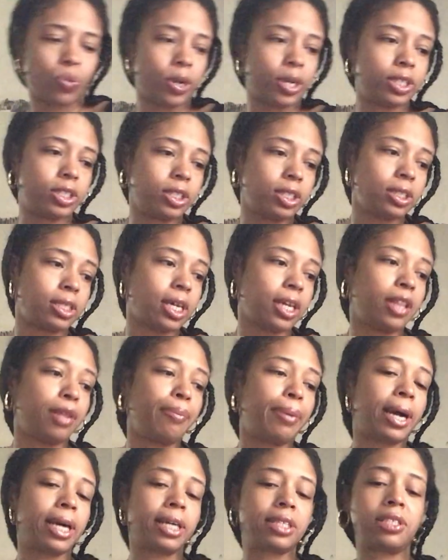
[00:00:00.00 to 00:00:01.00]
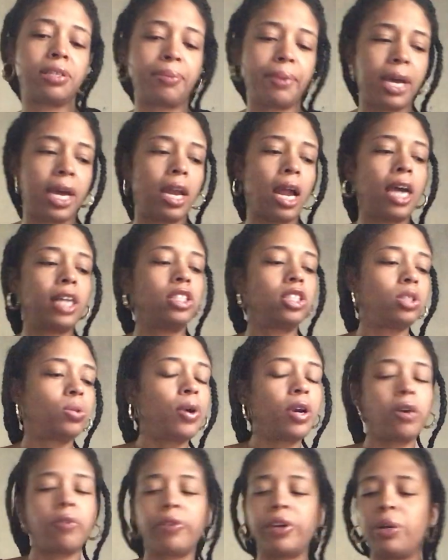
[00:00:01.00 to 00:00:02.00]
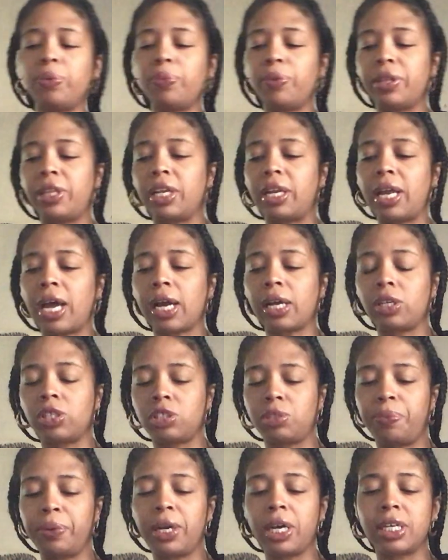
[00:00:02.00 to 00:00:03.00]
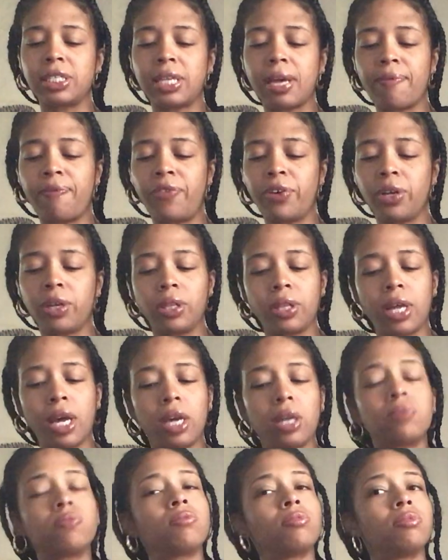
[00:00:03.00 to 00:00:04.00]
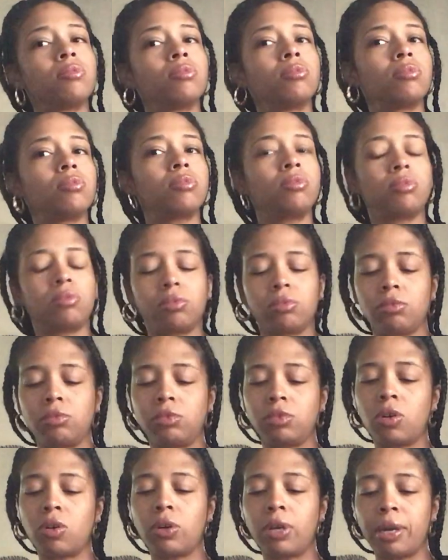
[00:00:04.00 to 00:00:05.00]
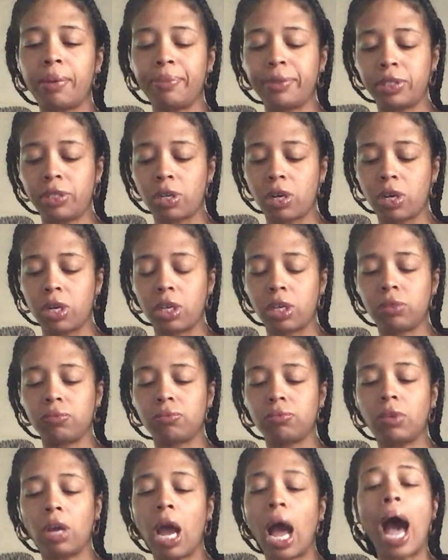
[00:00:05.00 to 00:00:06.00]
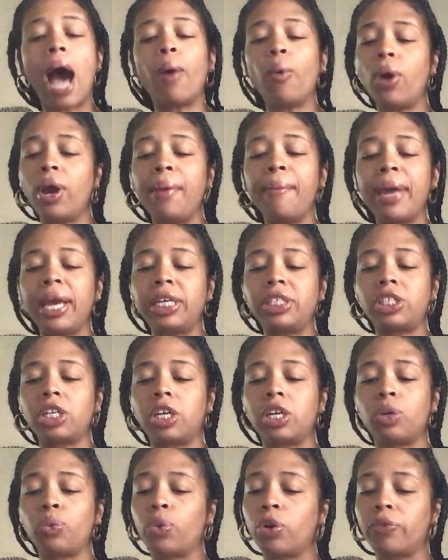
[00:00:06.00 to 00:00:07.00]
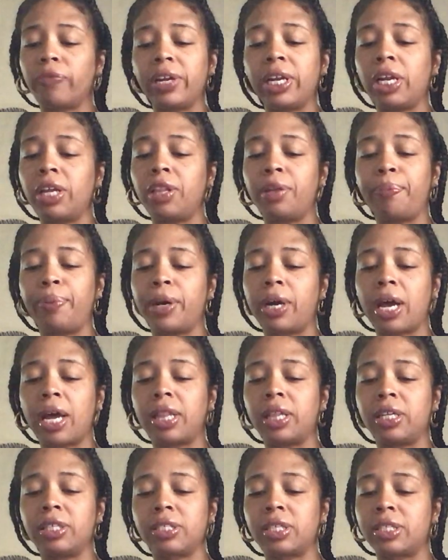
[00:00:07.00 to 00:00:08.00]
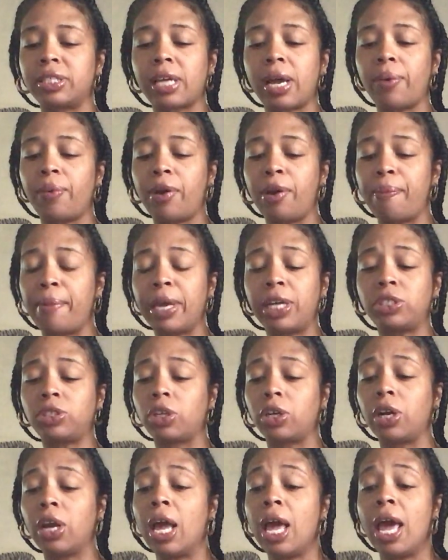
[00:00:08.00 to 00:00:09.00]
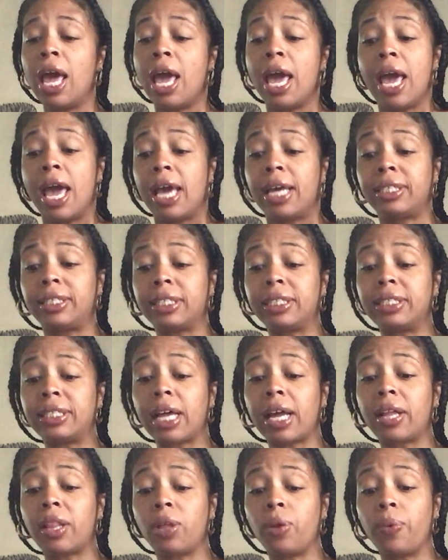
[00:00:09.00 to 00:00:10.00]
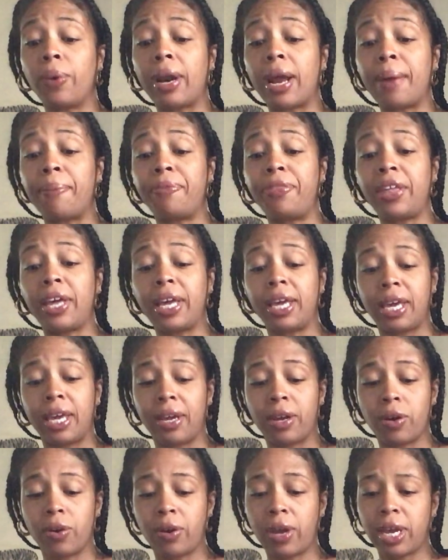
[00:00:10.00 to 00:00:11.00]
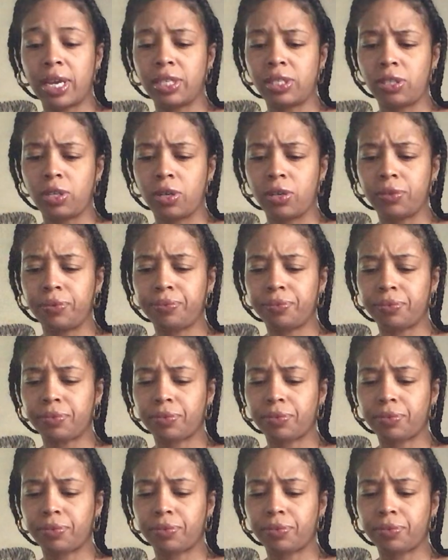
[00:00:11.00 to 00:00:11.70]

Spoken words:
I just had the box in my head. I just want to read what the doctor is, because I'm feeling like, don't get me started. I want to make sure. We're reading the book on this because I want to make sure it's exactly what I'm thinking. Okay, so